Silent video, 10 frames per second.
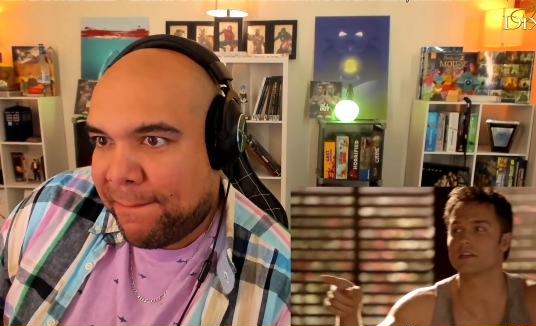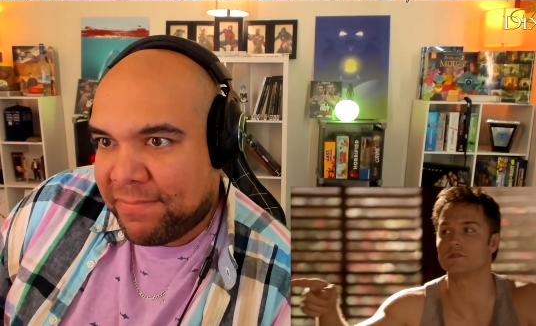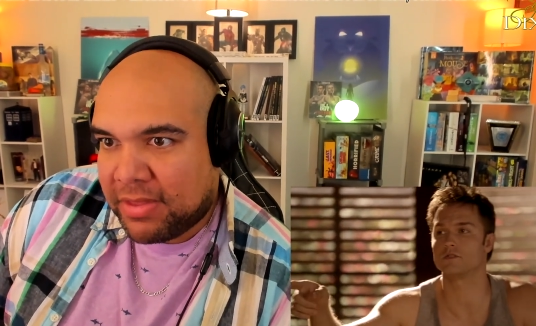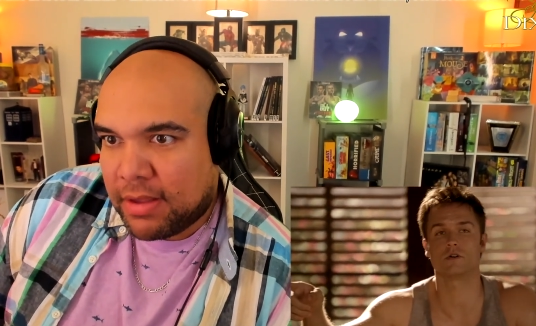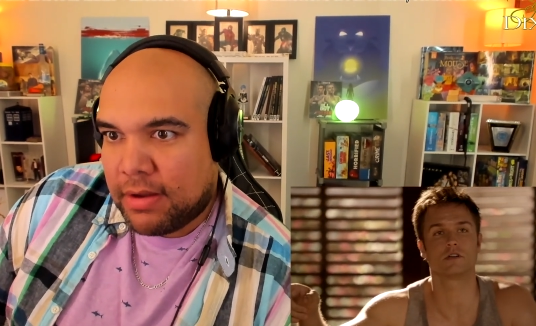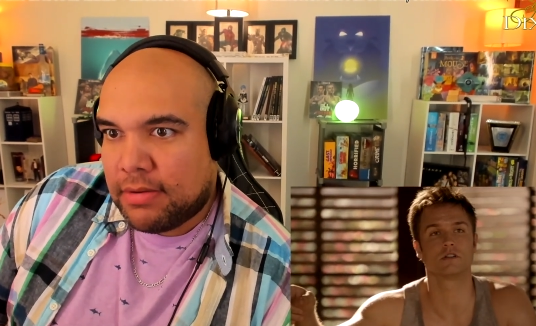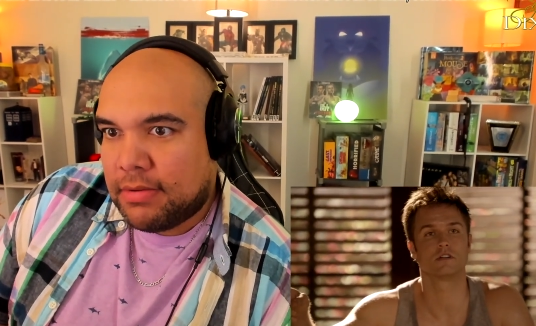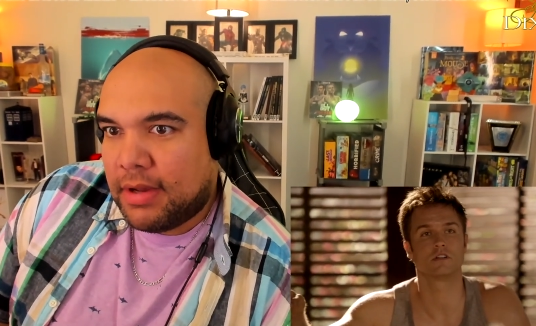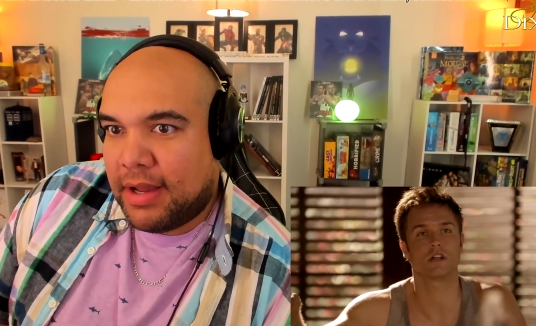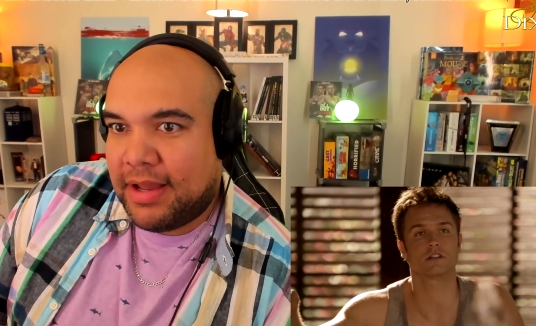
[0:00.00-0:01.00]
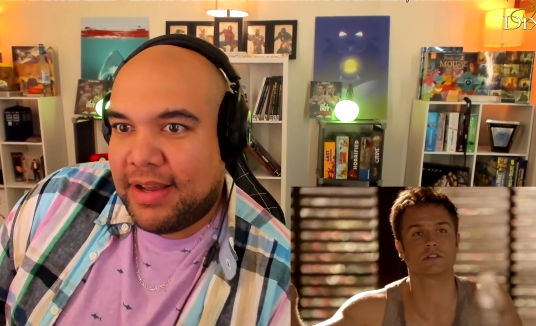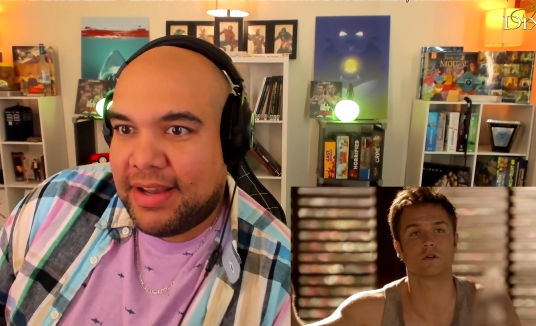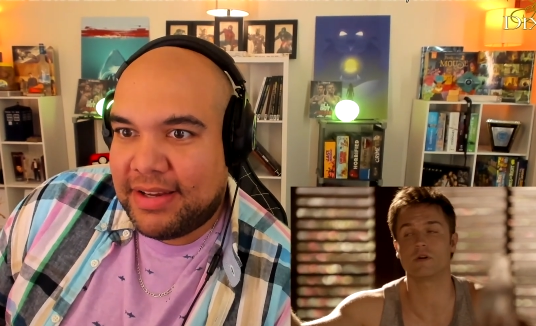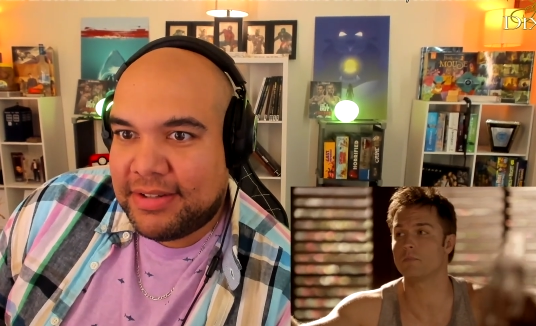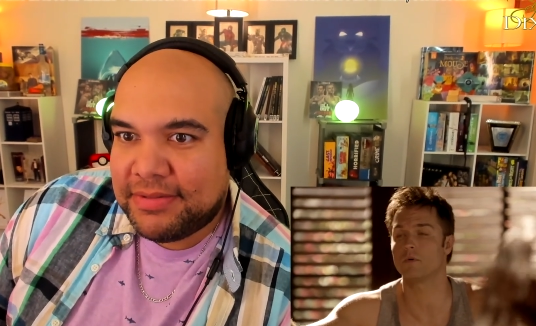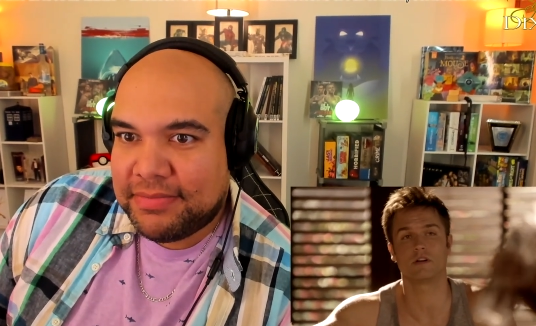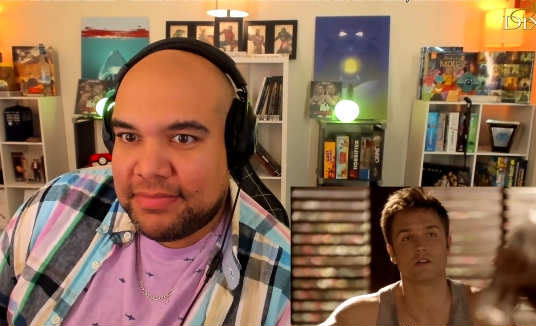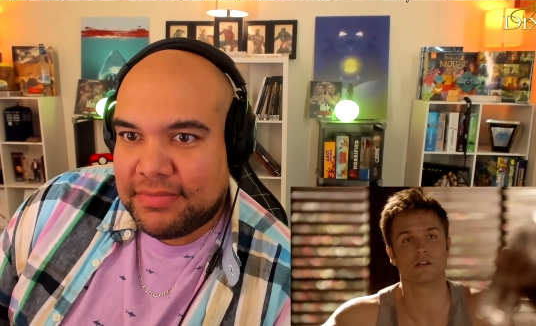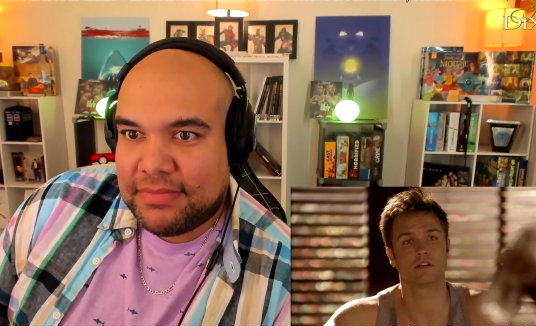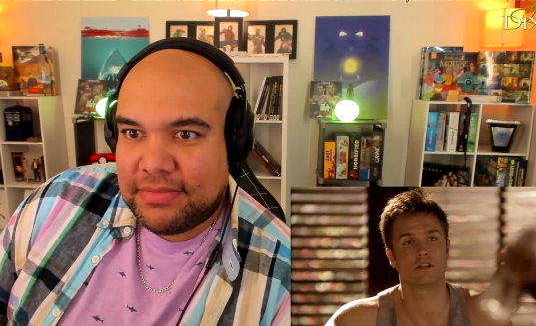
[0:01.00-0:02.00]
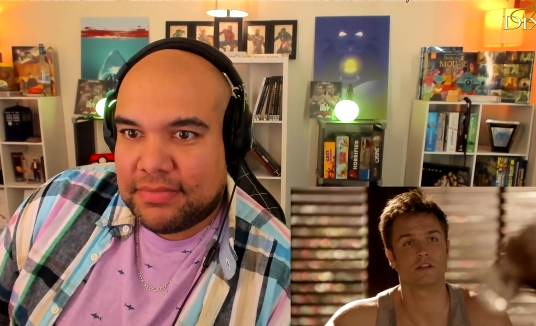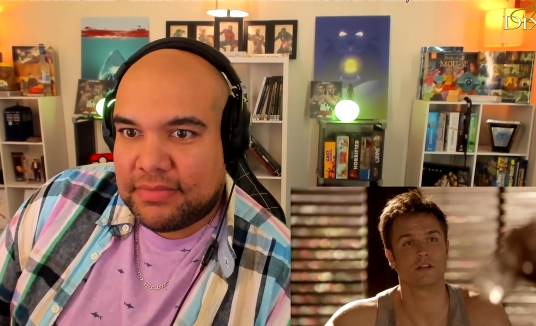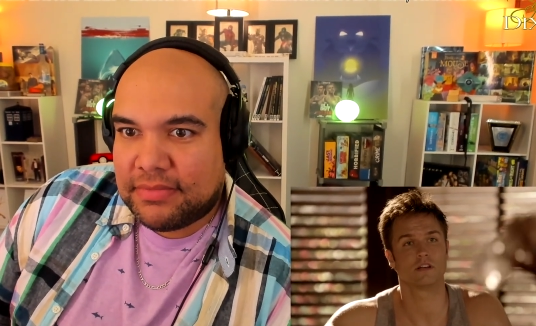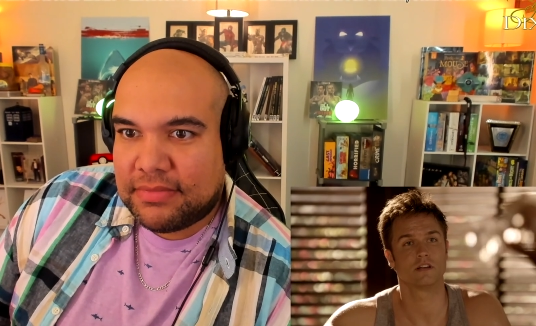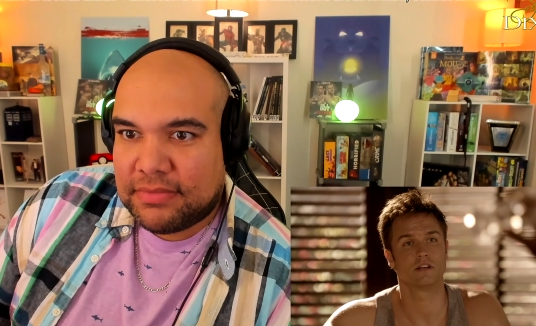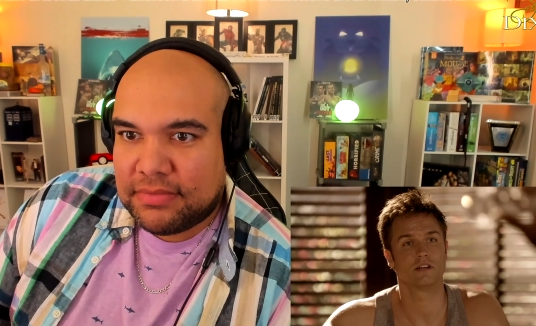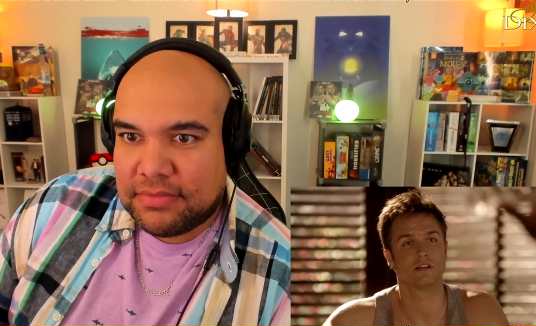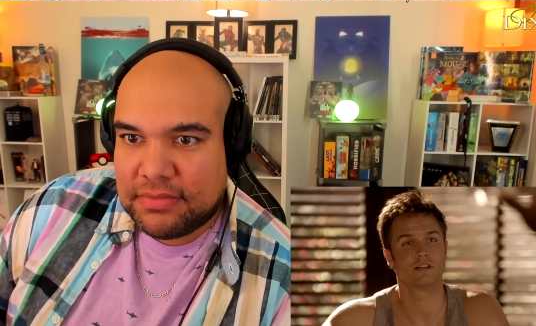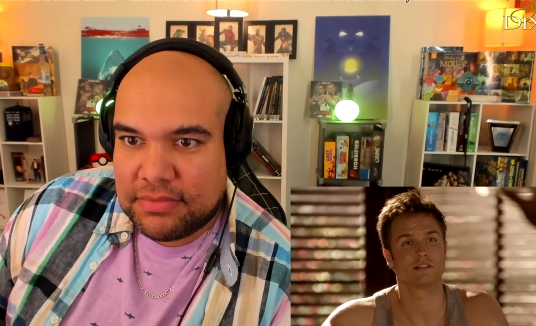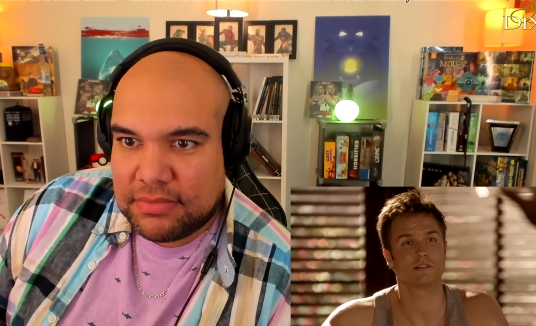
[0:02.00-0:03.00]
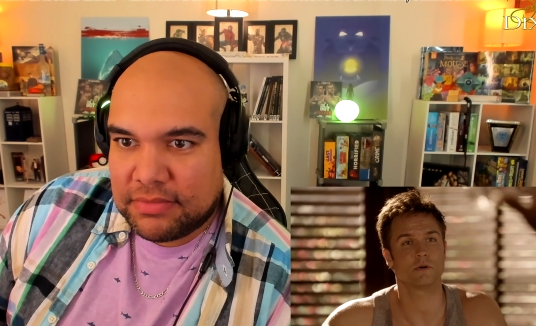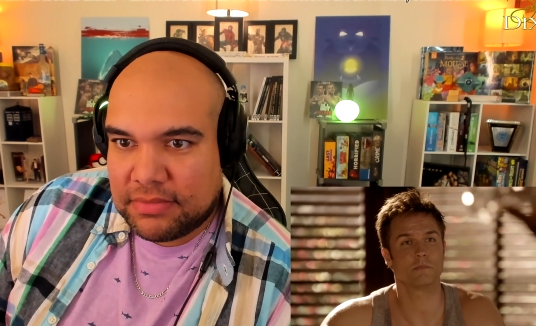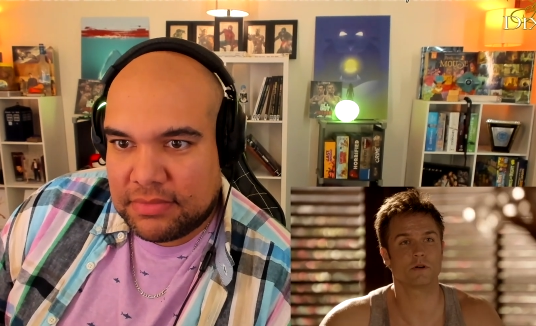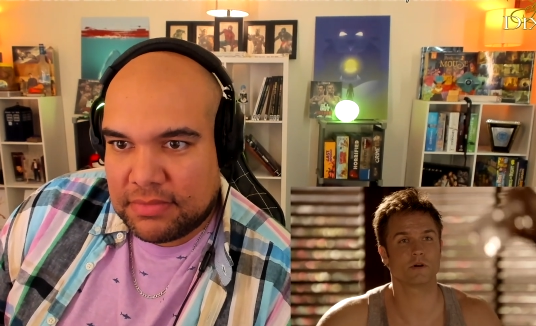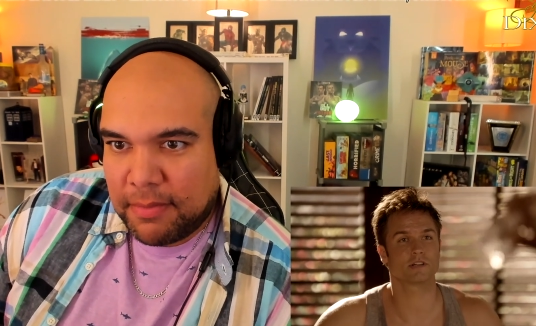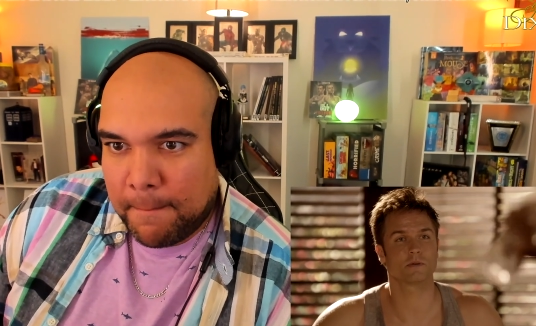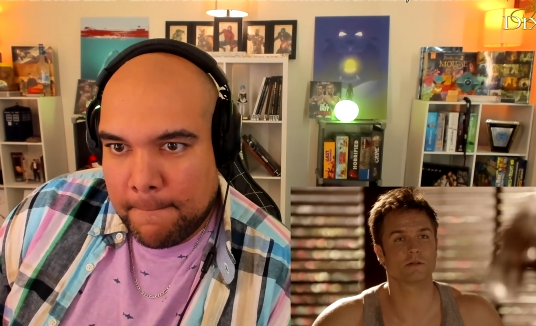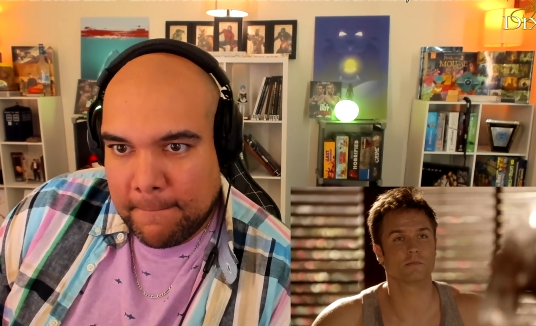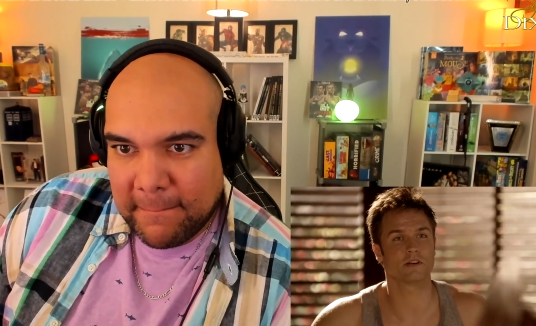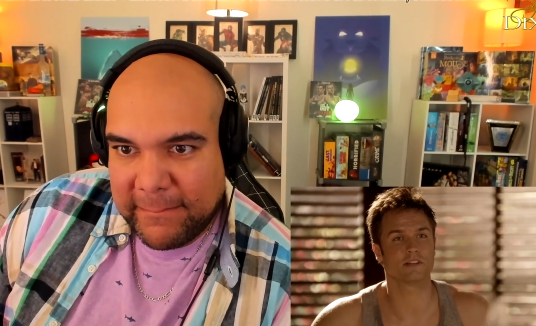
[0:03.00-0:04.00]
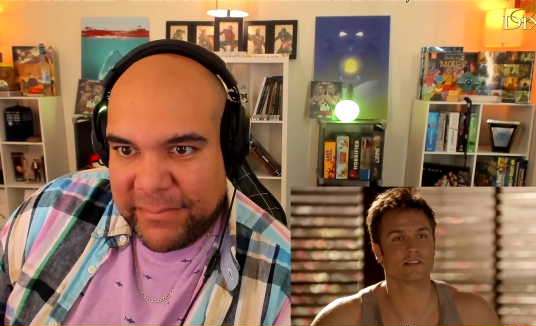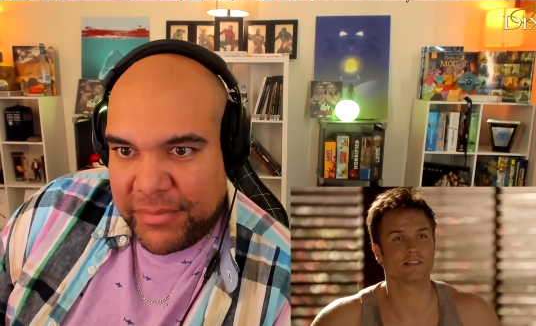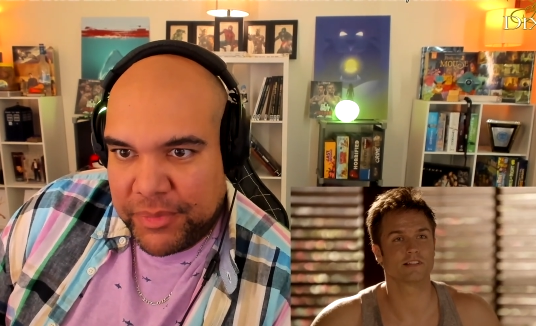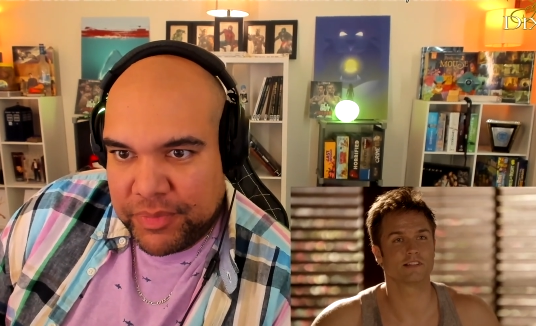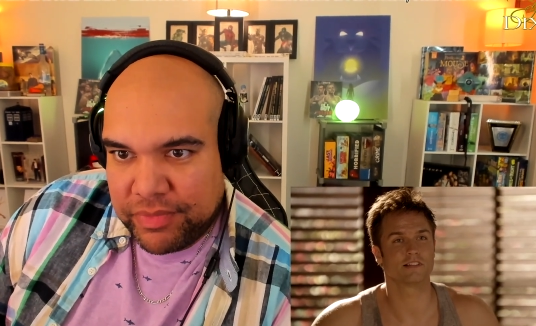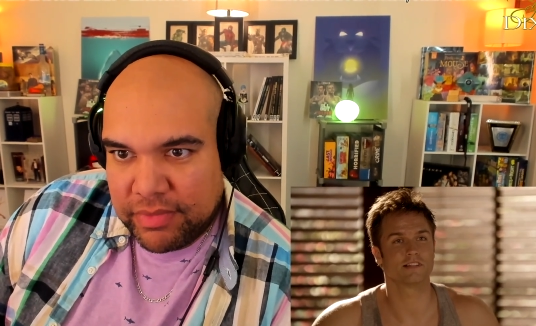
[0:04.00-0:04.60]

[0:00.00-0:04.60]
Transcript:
Speaker 1: Thank you, Zoe. Uh-huh. That's a great point. See, what better way to spend the money? This